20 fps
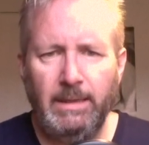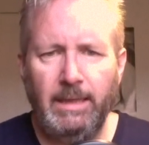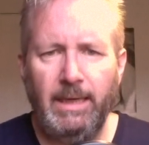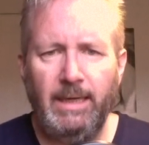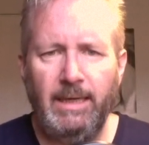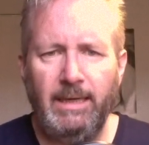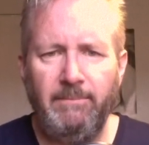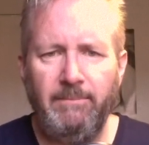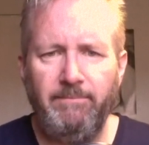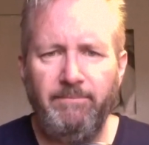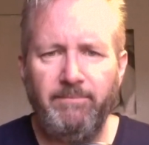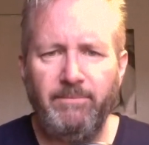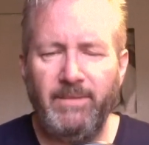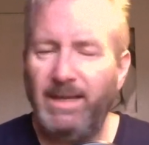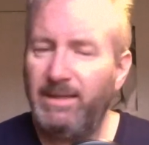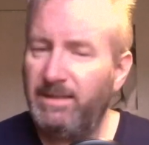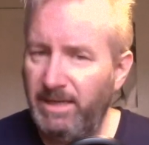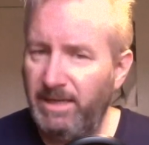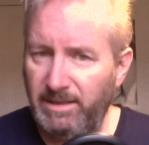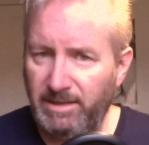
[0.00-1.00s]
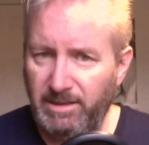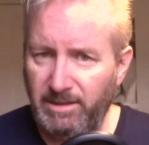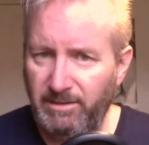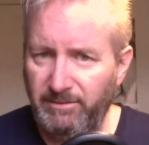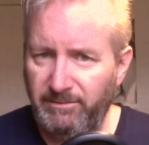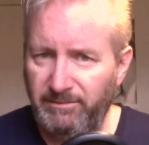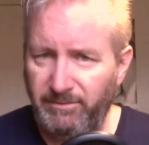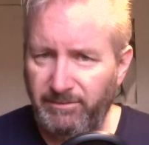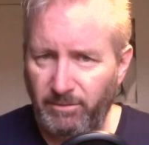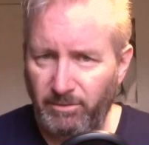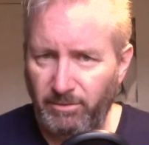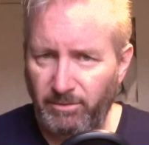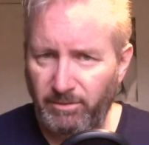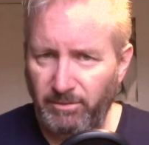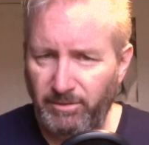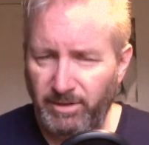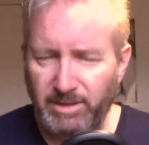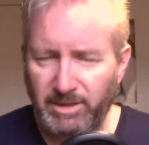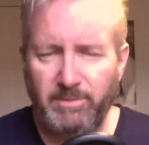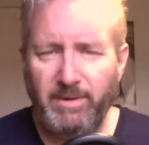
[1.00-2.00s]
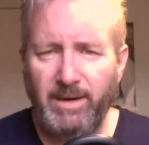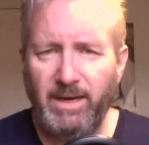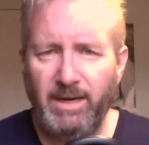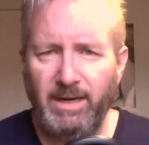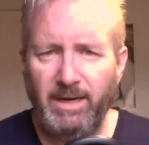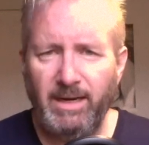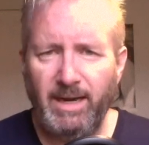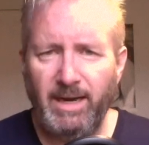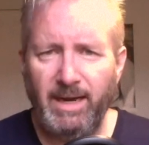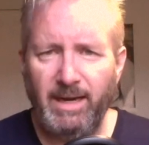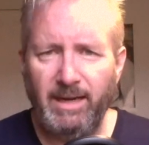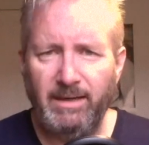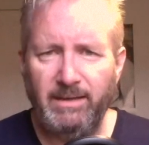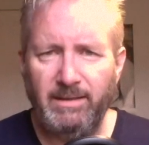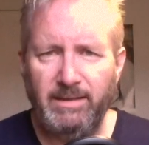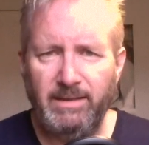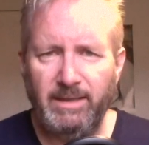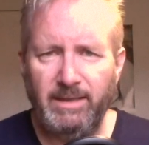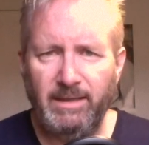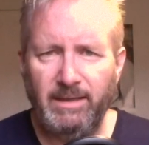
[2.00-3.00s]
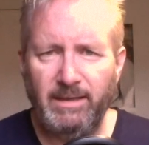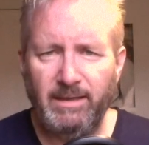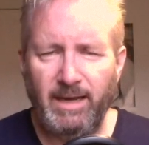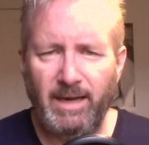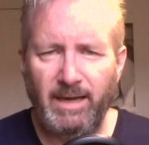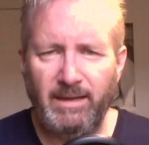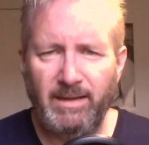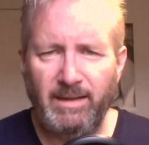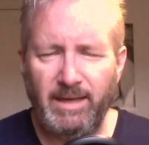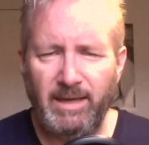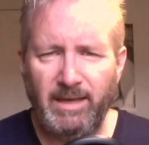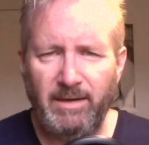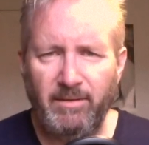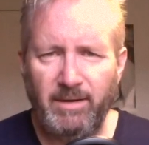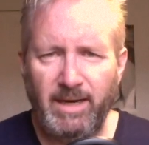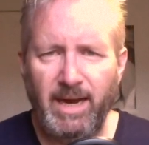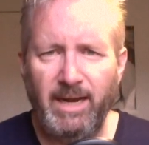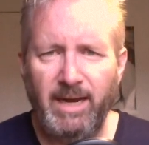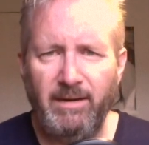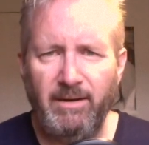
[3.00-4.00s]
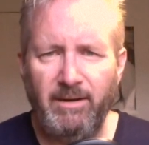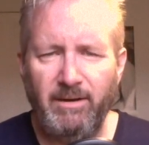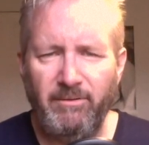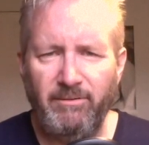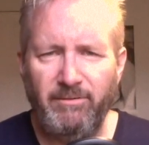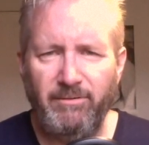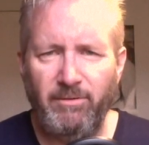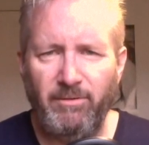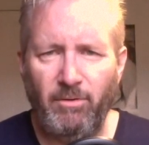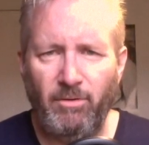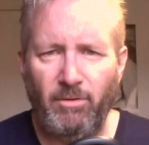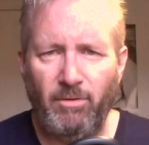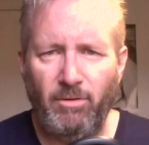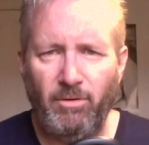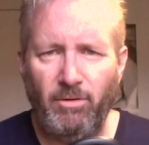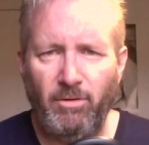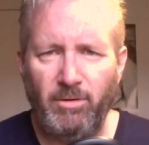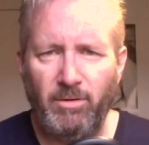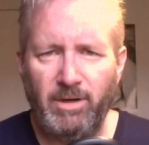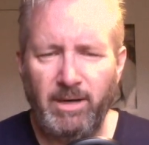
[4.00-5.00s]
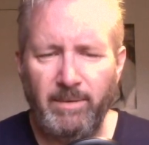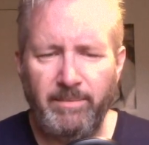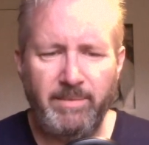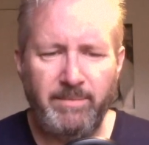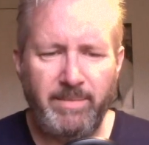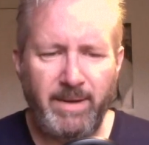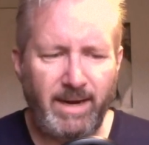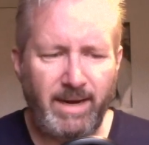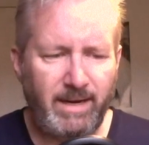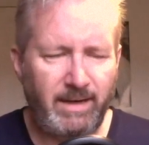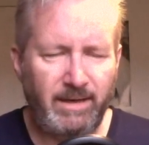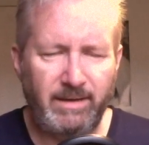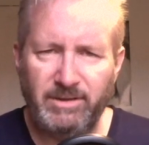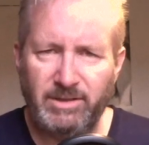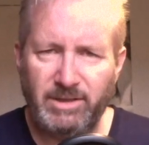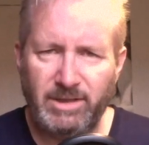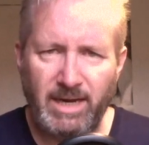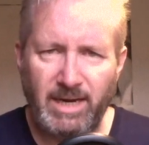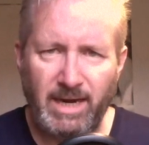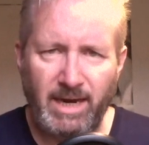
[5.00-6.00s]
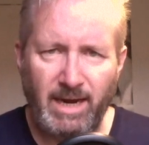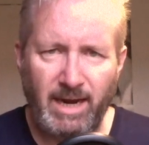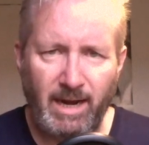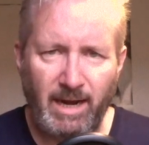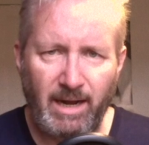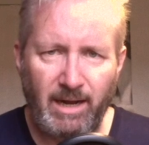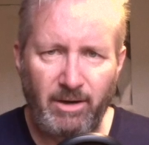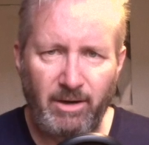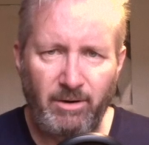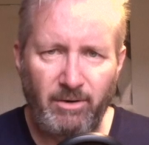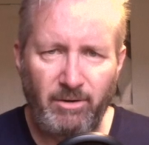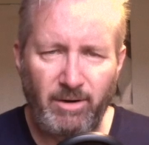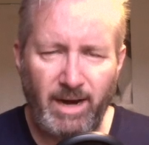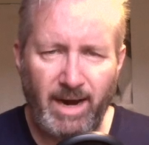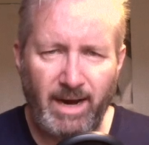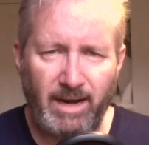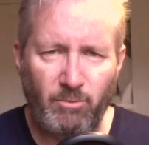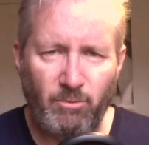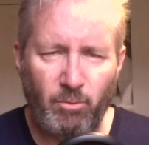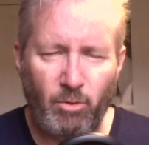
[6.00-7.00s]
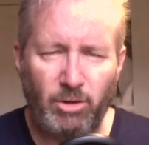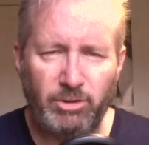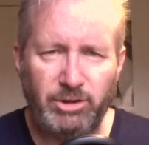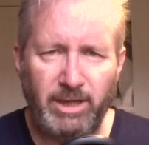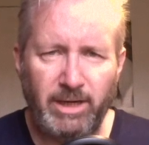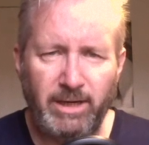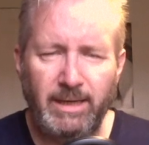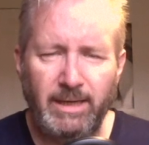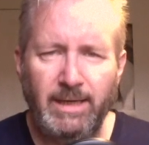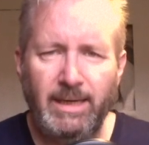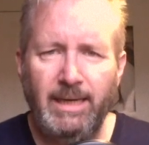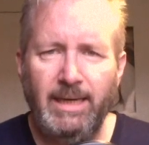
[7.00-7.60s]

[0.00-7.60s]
Um, that's it for this week, and uh, I thank you again for coming back and saying hello and watching.